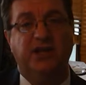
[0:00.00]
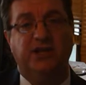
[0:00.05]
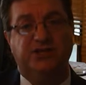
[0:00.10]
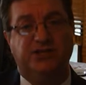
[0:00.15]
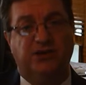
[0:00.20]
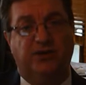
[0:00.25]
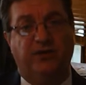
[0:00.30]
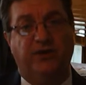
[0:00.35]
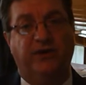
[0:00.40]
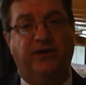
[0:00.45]

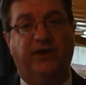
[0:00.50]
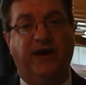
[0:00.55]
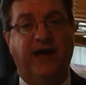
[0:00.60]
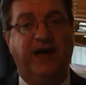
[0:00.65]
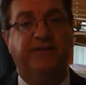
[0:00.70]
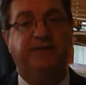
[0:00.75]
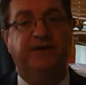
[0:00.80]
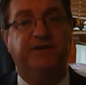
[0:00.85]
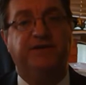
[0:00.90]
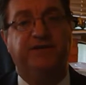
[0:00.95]
so he'll
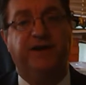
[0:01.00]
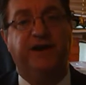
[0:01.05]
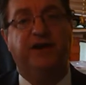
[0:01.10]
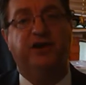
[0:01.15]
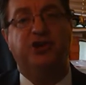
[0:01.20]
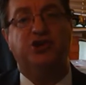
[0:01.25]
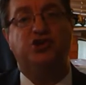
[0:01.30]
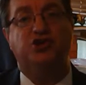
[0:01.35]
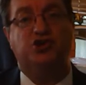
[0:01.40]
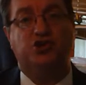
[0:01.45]
have a
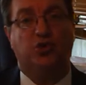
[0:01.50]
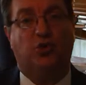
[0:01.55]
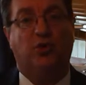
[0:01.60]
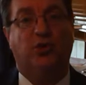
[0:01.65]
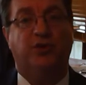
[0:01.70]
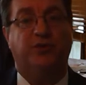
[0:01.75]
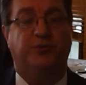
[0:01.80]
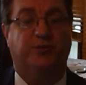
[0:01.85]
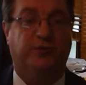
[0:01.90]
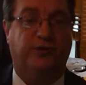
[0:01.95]
very
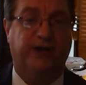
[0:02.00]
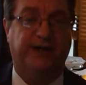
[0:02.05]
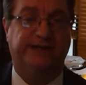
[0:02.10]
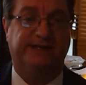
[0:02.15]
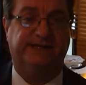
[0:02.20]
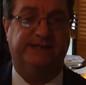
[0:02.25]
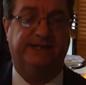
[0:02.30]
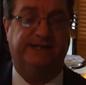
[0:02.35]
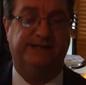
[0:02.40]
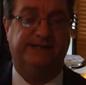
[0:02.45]
short
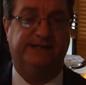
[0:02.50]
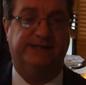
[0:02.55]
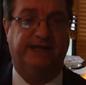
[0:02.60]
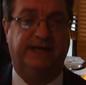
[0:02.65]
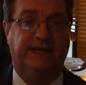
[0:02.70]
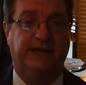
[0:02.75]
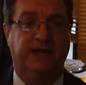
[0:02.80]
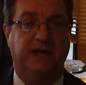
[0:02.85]
presidency.